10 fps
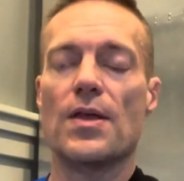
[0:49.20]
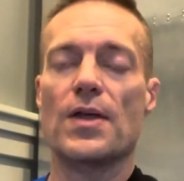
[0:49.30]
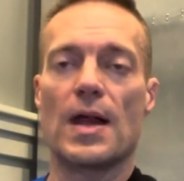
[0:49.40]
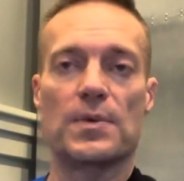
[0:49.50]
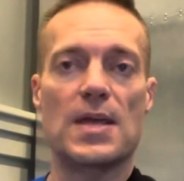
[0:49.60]

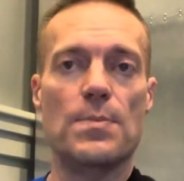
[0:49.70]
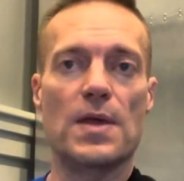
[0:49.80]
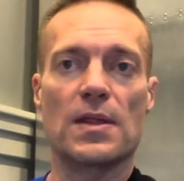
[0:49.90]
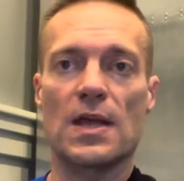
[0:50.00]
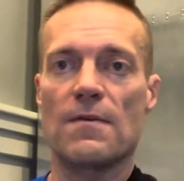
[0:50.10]
that I'm
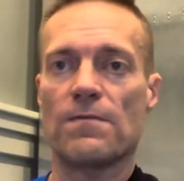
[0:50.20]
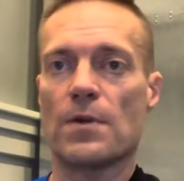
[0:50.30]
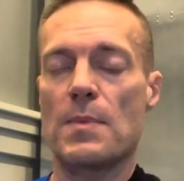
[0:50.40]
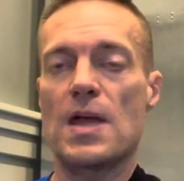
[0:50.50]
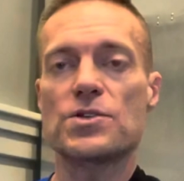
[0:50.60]
keeping the
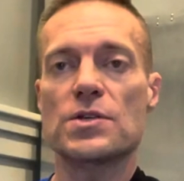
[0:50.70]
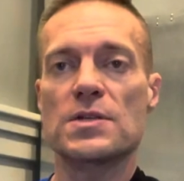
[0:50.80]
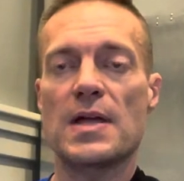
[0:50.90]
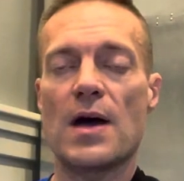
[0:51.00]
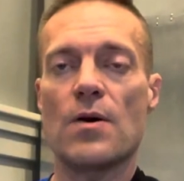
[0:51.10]
inflammation
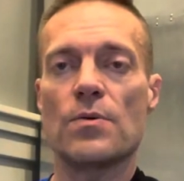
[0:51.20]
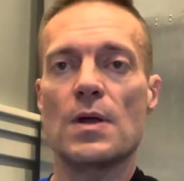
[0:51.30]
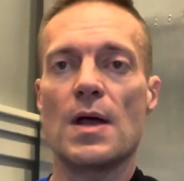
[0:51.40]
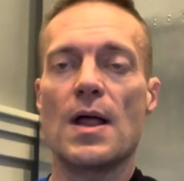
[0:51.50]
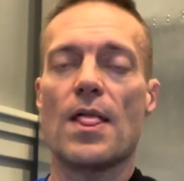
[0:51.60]

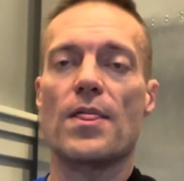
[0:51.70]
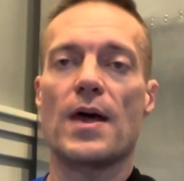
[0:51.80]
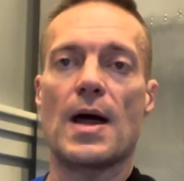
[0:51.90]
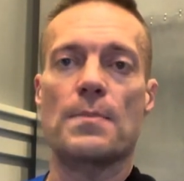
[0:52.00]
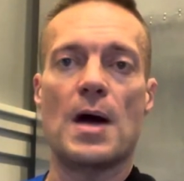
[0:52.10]
down,
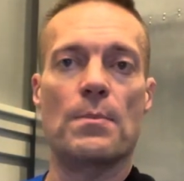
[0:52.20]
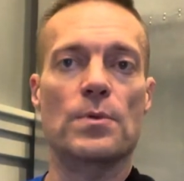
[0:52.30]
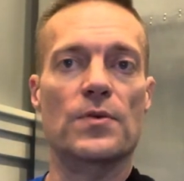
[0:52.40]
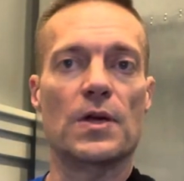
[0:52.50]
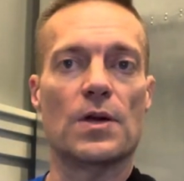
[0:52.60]
that I'm not
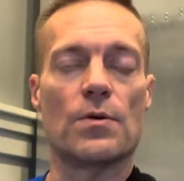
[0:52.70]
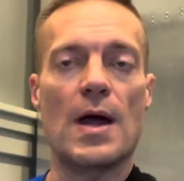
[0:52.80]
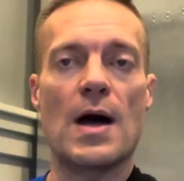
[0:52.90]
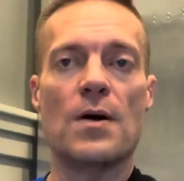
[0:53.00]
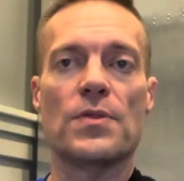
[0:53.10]
moving it
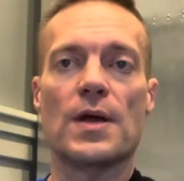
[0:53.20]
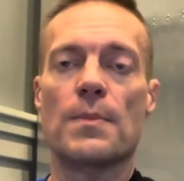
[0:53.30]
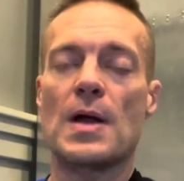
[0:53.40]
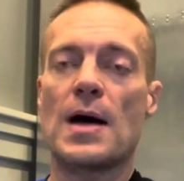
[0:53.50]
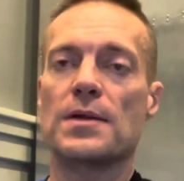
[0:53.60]
around, that
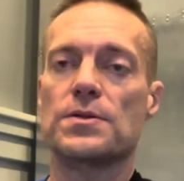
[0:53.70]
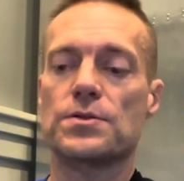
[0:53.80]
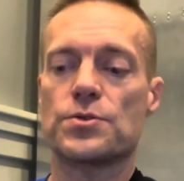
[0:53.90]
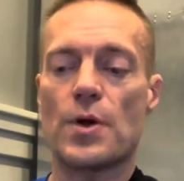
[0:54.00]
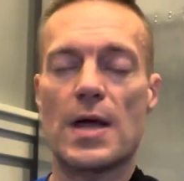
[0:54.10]
I'm
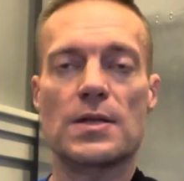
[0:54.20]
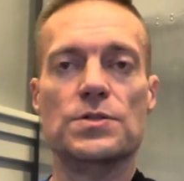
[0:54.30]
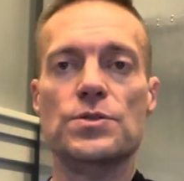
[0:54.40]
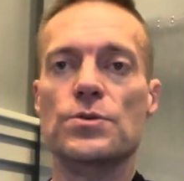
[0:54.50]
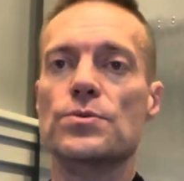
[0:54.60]
not trying to
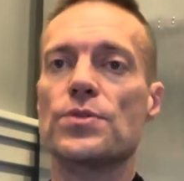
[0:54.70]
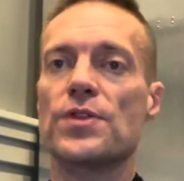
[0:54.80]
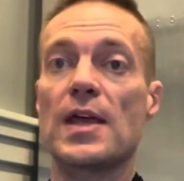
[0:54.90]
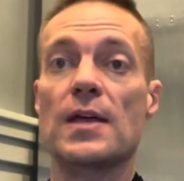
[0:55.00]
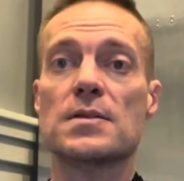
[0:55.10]
do
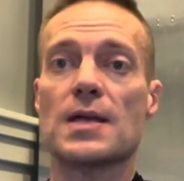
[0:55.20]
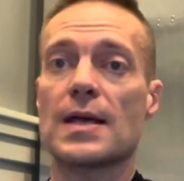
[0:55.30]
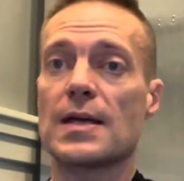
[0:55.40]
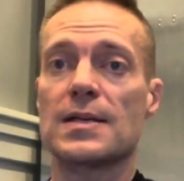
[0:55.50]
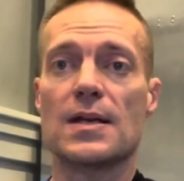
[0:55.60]
things
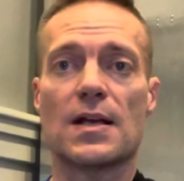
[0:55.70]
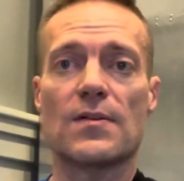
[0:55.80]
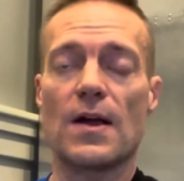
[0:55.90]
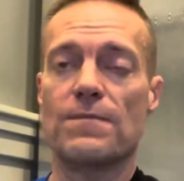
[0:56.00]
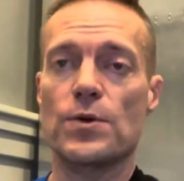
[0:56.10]
like I
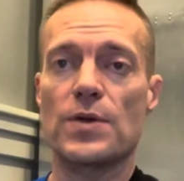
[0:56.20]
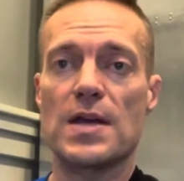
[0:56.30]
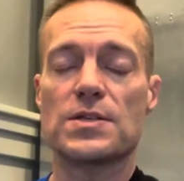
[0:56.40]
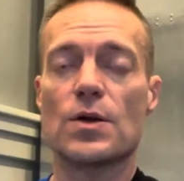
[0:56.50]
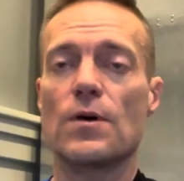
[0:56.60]
did a few
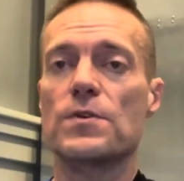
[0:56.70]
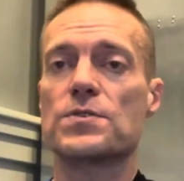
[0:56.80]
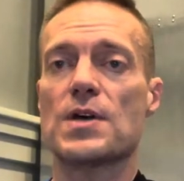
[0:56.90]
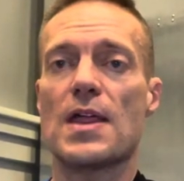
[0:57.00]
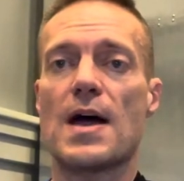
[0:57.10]
days ago. If you
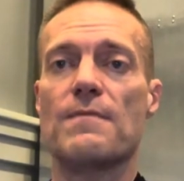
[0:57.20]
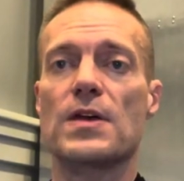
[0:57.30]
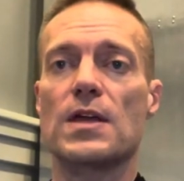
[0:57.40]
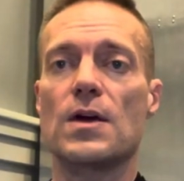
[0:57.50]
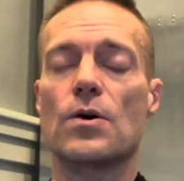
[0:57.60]
saw that
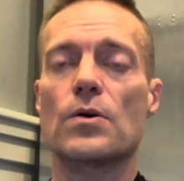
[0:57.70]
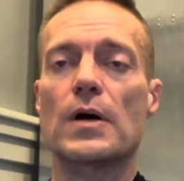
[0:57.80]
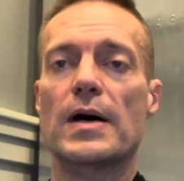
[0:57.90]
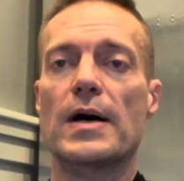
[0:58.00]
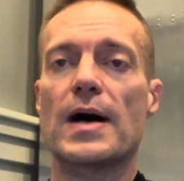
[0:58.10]
video,
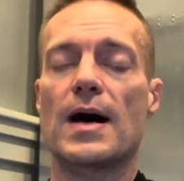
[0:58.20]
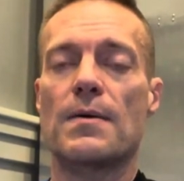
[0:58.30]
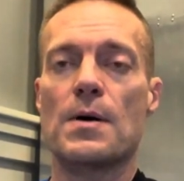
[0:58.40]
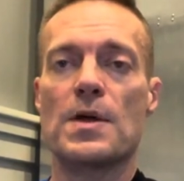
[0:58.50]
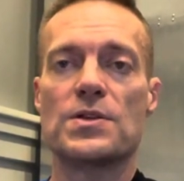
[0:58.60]

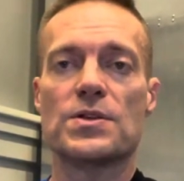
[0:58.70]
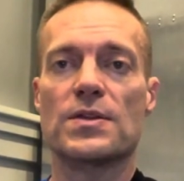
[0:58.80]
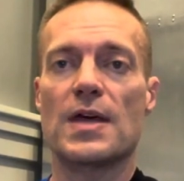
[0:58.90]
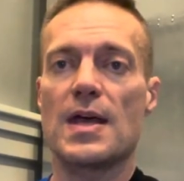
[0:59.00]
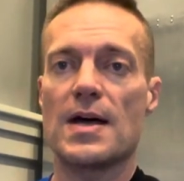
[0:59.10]
I
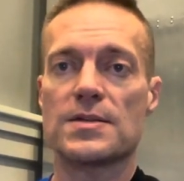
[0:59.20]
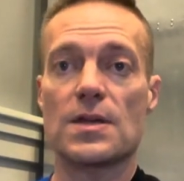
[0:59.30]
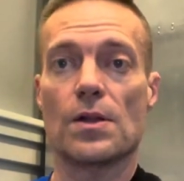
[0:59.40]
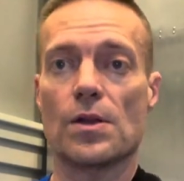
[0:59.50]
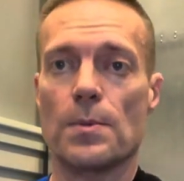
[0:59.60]
mentioned that, hey, I was
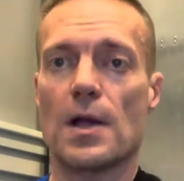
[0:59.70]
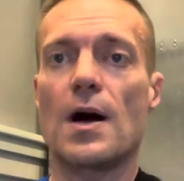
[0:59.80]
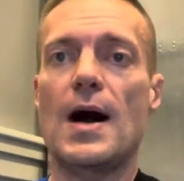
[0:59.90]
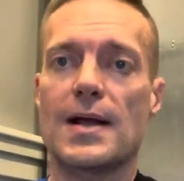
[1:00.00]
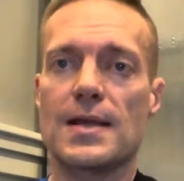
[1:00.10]
getting a little bit
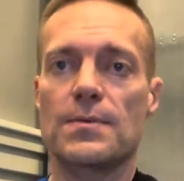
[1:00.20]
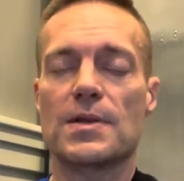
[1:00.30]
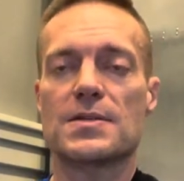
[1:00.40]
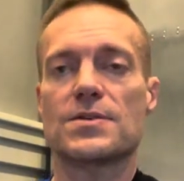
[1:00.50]
cocky because I